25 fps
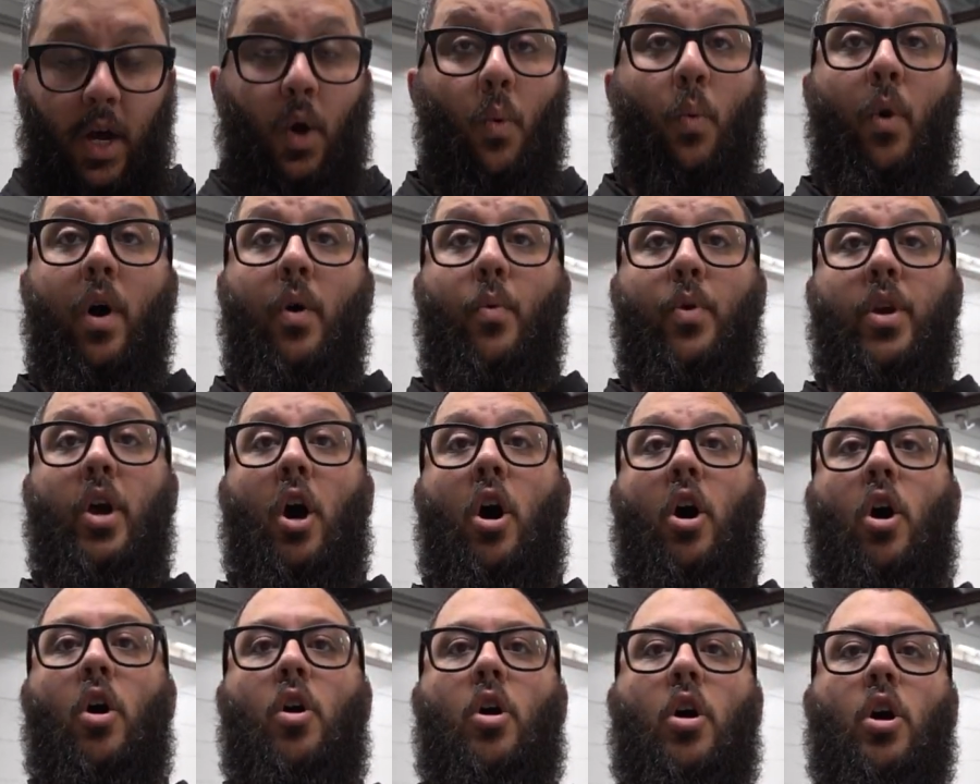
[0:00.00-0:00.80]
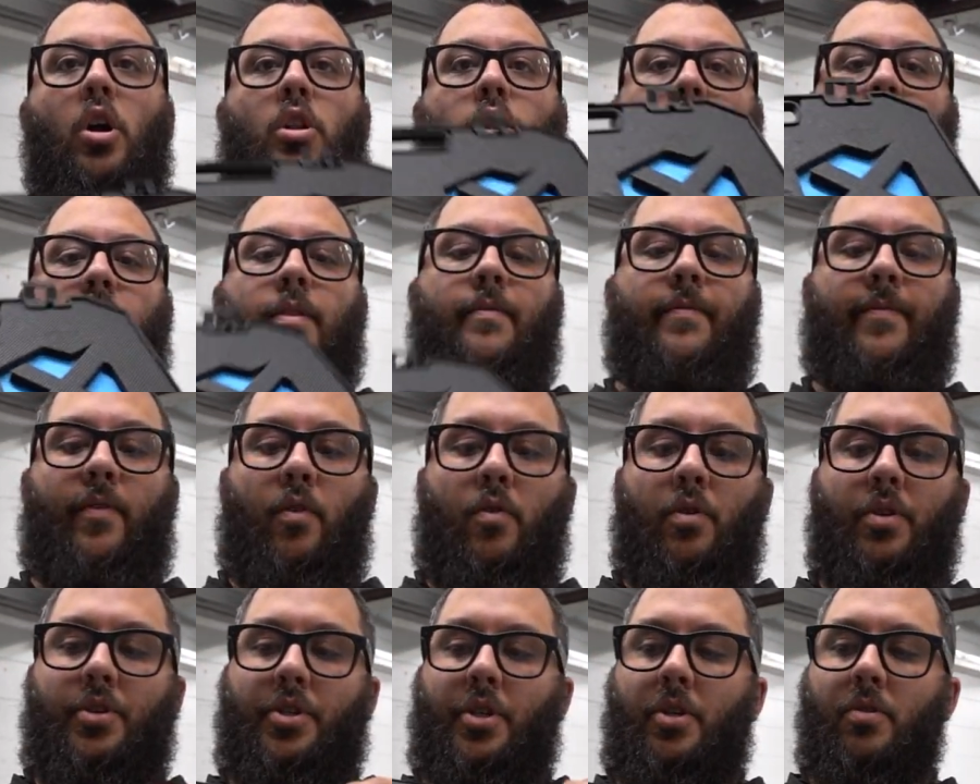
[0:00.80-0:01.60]
What we all are looking
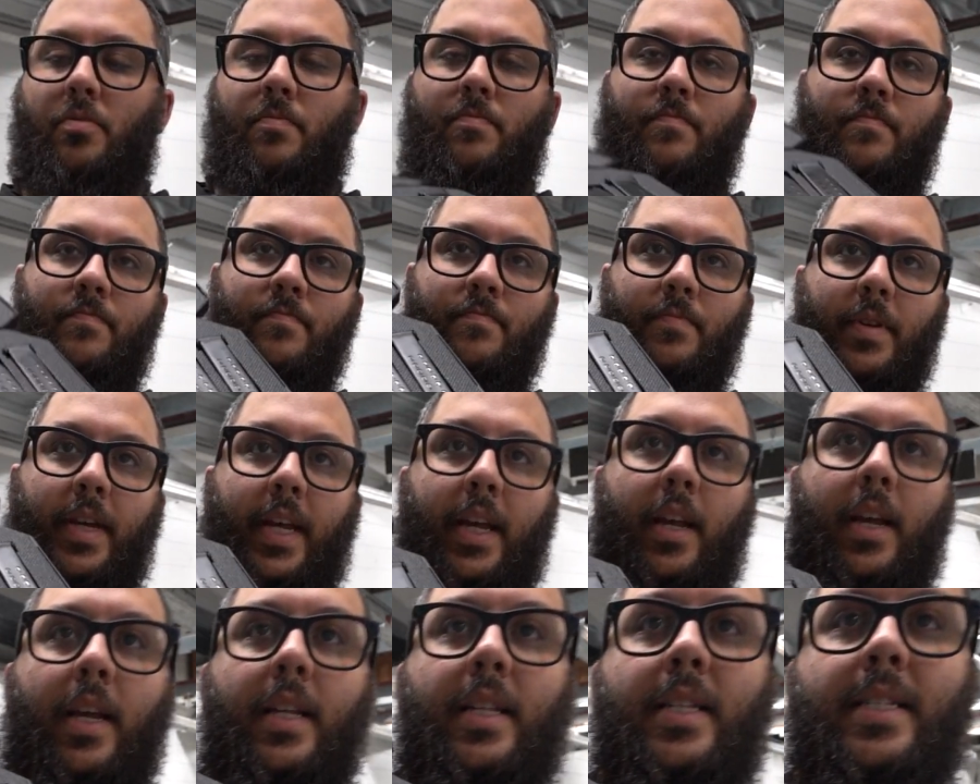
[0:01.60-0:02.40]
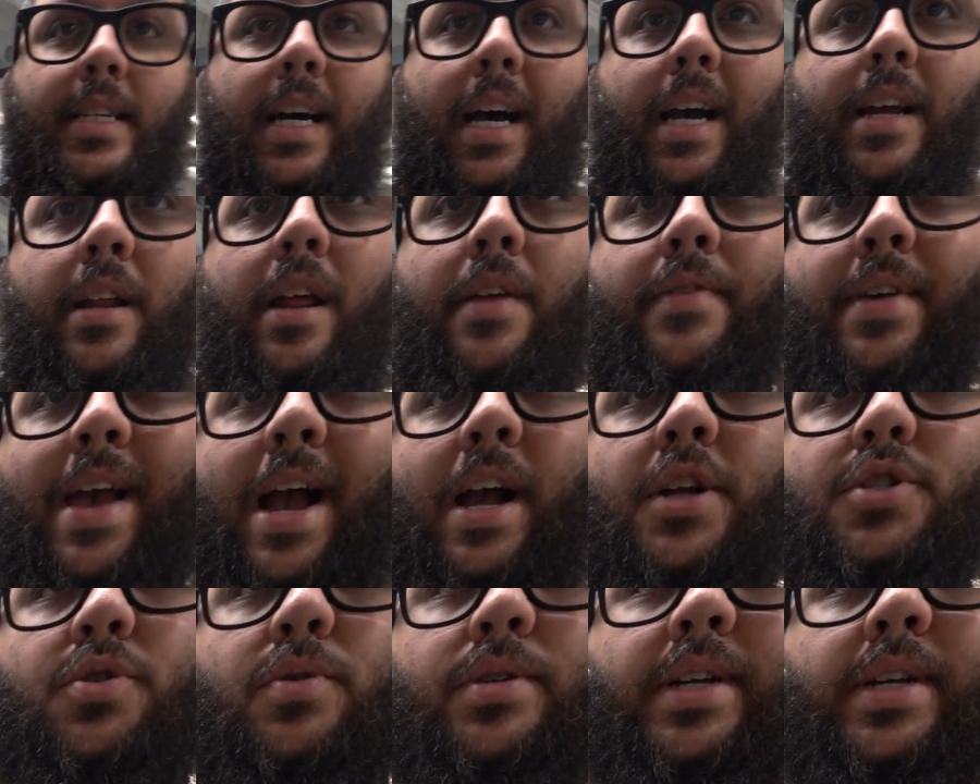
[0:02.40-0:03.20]
forward to, inside the actual